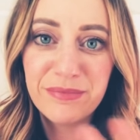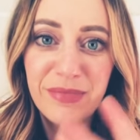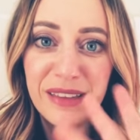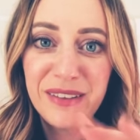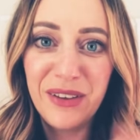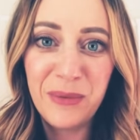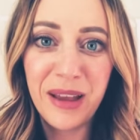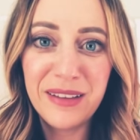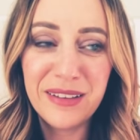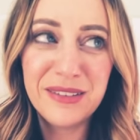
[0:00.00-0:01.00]
I'll see you
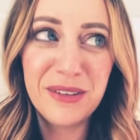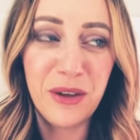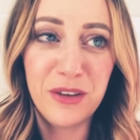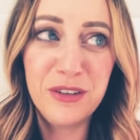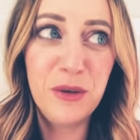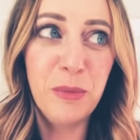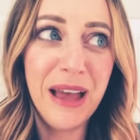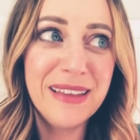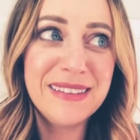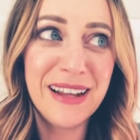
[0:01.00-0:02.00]
guys. I'll see, I'll see you
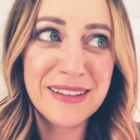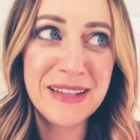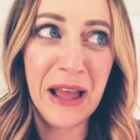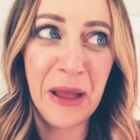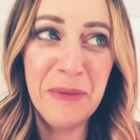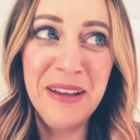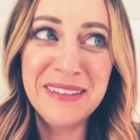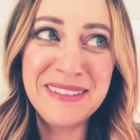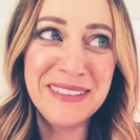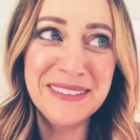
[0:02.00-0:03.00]
guys next time.
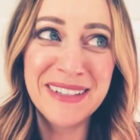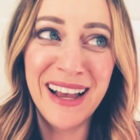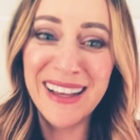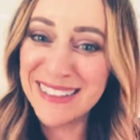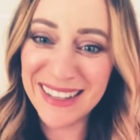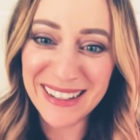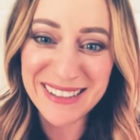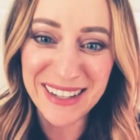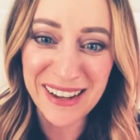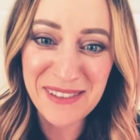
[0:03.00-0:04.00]
I'll see you guys next
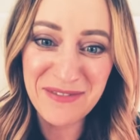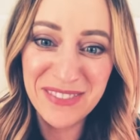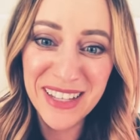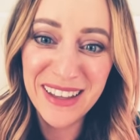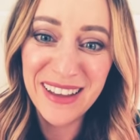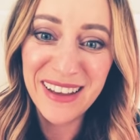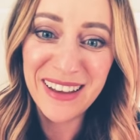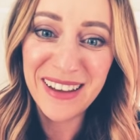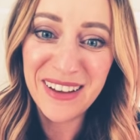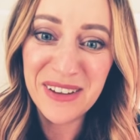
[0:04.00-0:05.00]
time.
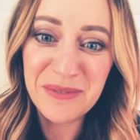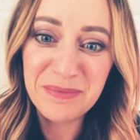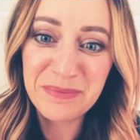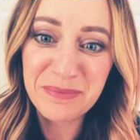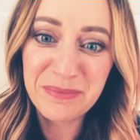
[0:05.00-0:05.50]
Um,